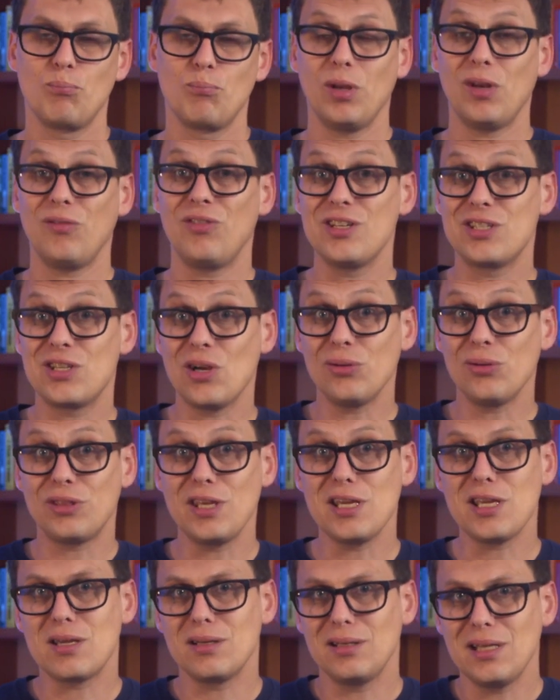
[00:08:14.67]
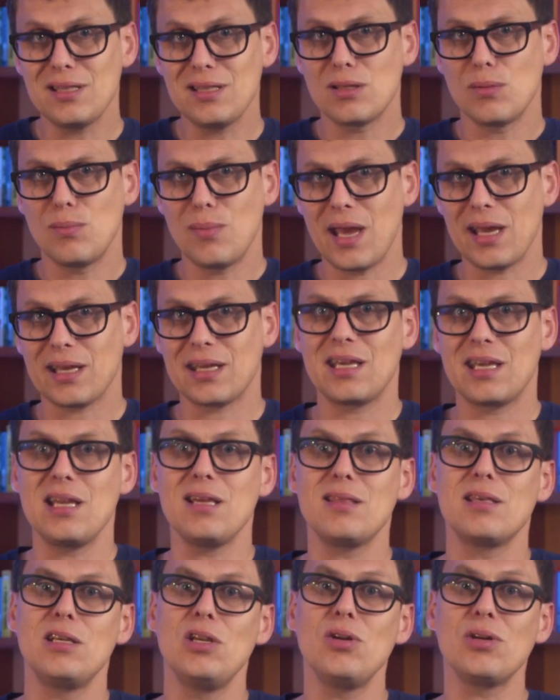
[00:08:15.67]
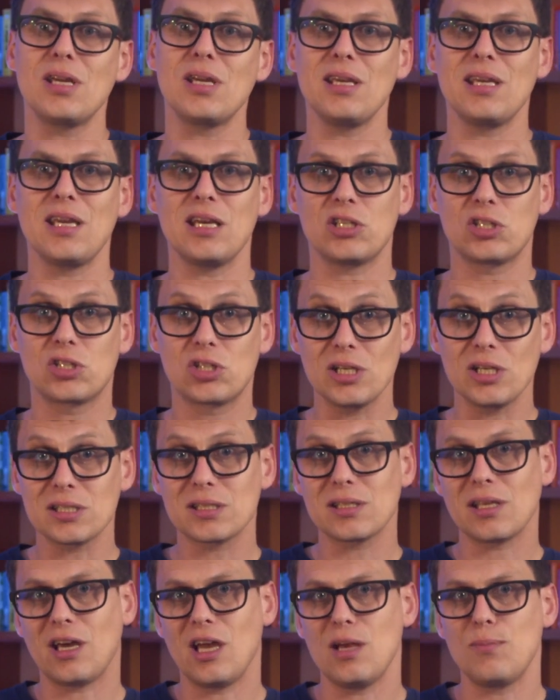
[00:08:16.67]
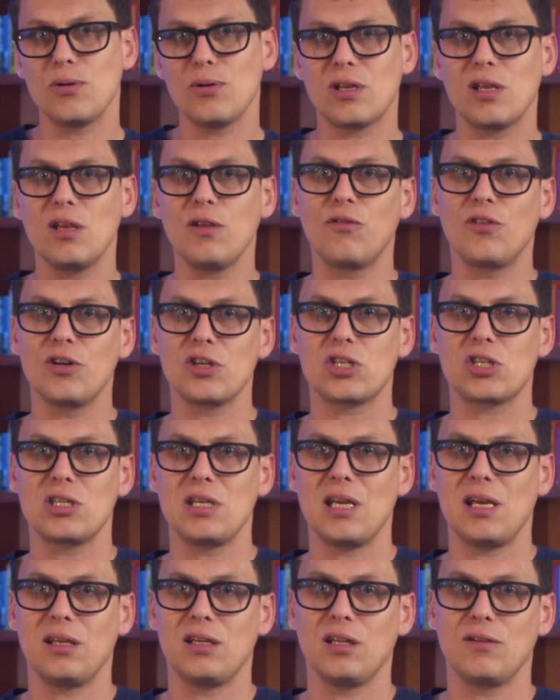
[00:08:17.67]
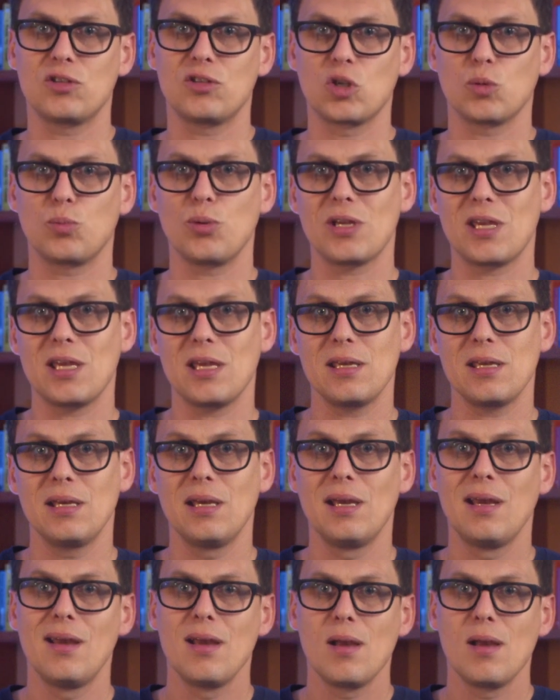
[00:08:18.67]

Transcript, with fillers: But if you don't think you need the Meh key, then you can get just the Hyperkey functionality of SuperKey